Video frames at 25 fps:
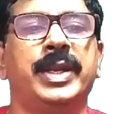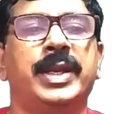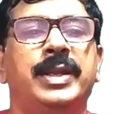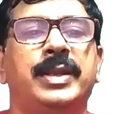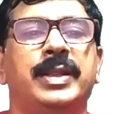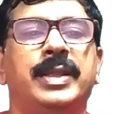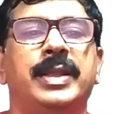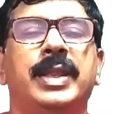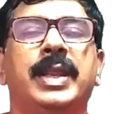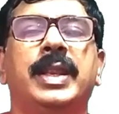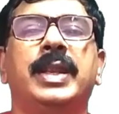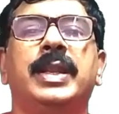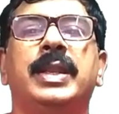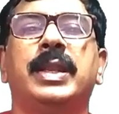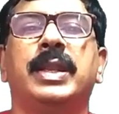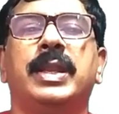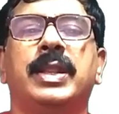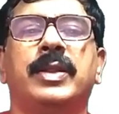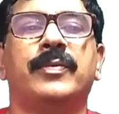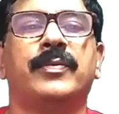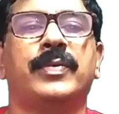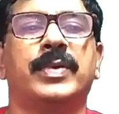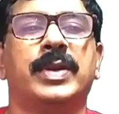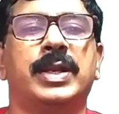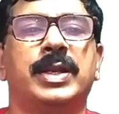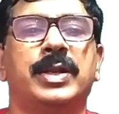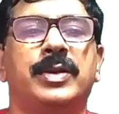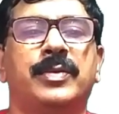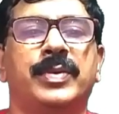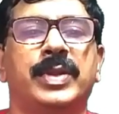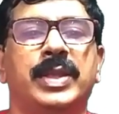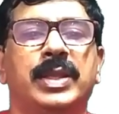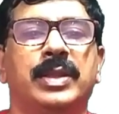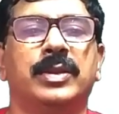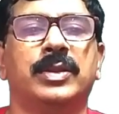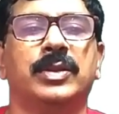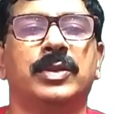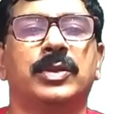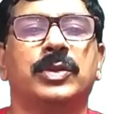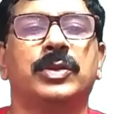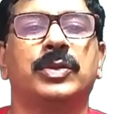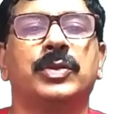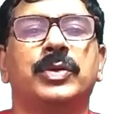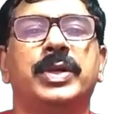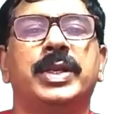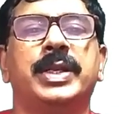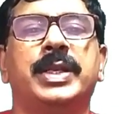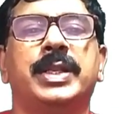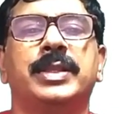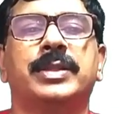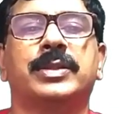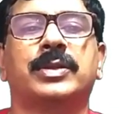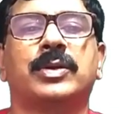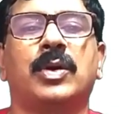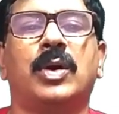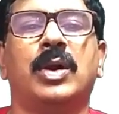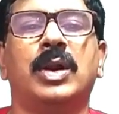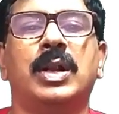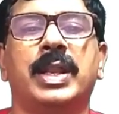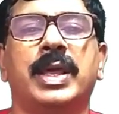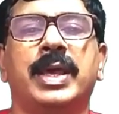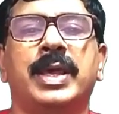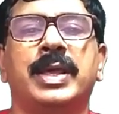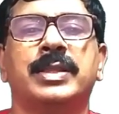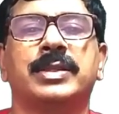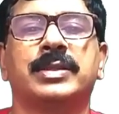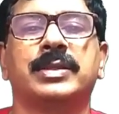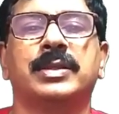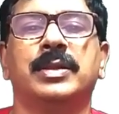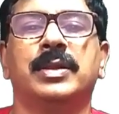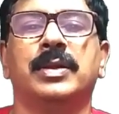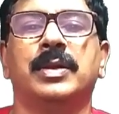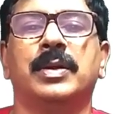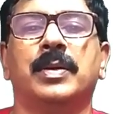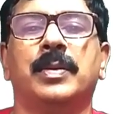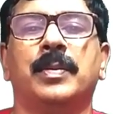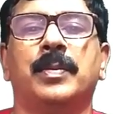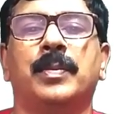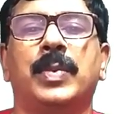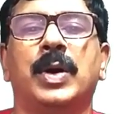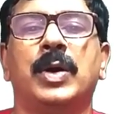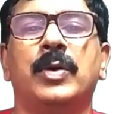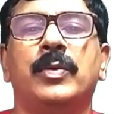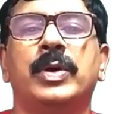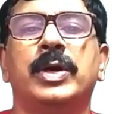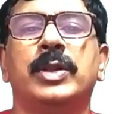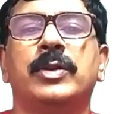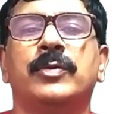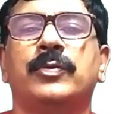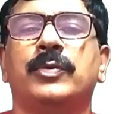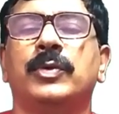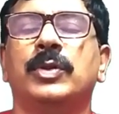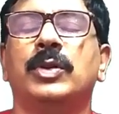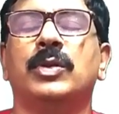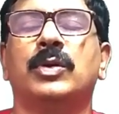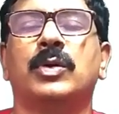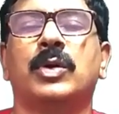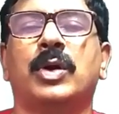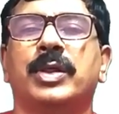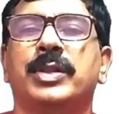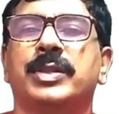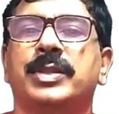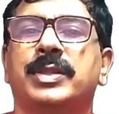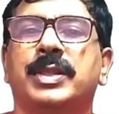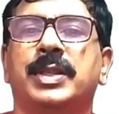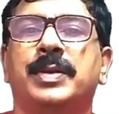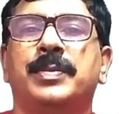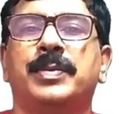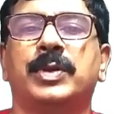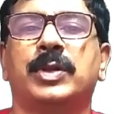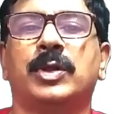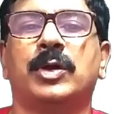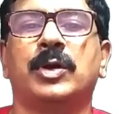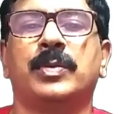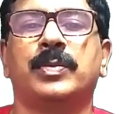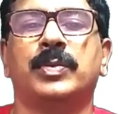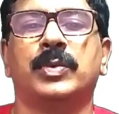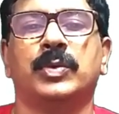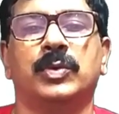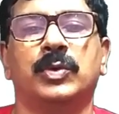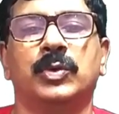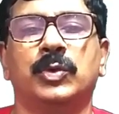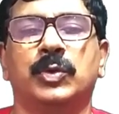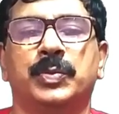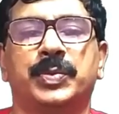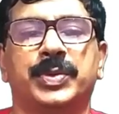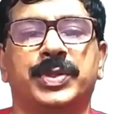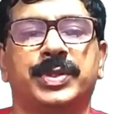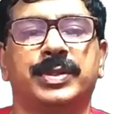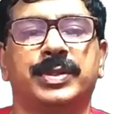in different way. So it is called as powerful concept of OOPS.